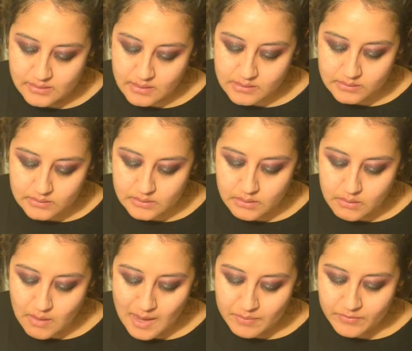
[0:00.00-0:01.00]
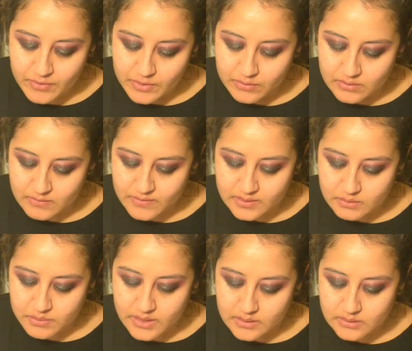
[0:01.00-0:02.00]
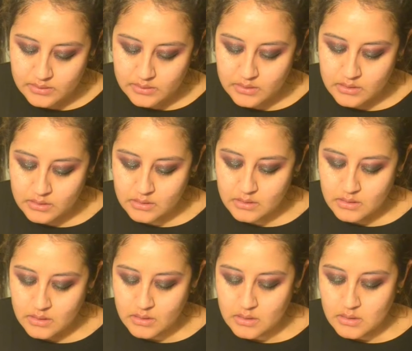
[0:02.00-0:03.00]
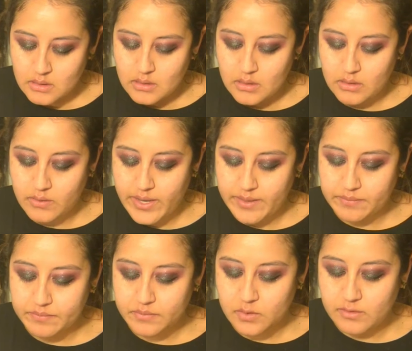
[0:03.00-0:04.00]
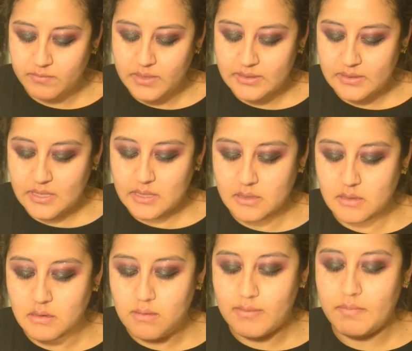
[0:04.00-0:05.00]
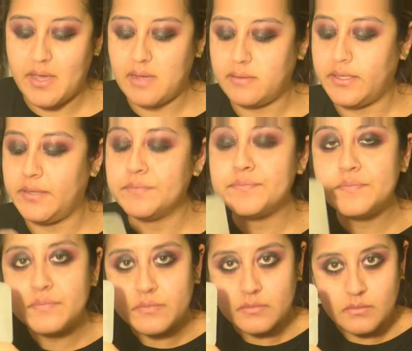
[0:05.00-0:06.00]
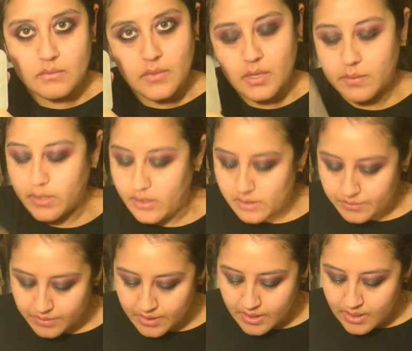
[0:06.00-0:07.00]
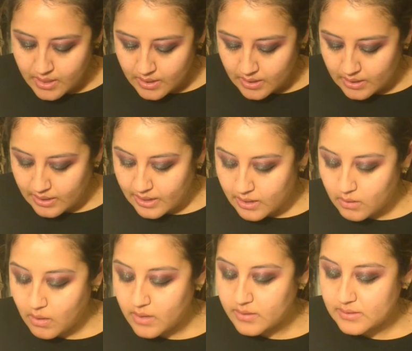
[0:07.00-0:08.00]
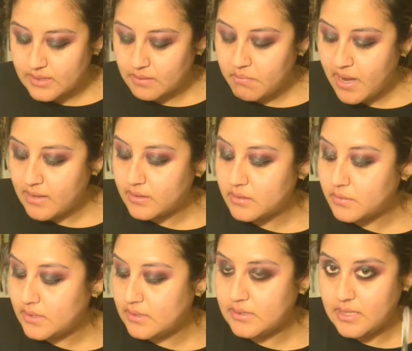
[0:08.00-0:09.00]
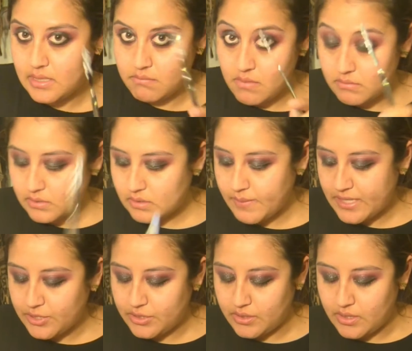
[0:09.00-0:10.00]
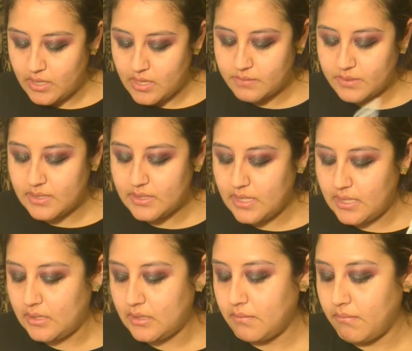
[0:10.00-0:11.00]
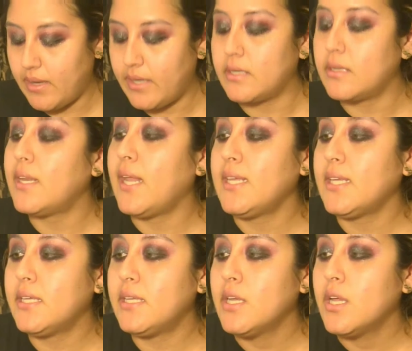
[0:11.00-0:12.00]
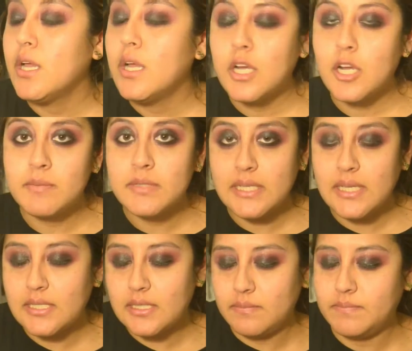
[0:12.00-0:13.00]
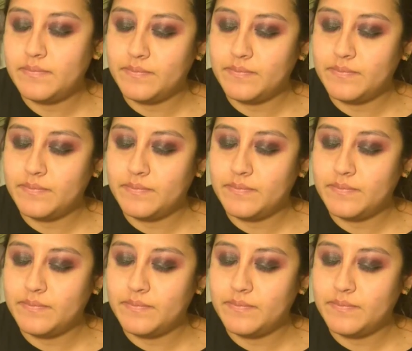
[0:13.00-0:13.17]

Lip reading: long, so I prefer to use Fix Plus. Okay, so I've mixed it on my palette. There we go. And now on the same palette with the same spatula, I'm going to take my Naked Skin Urban Decay,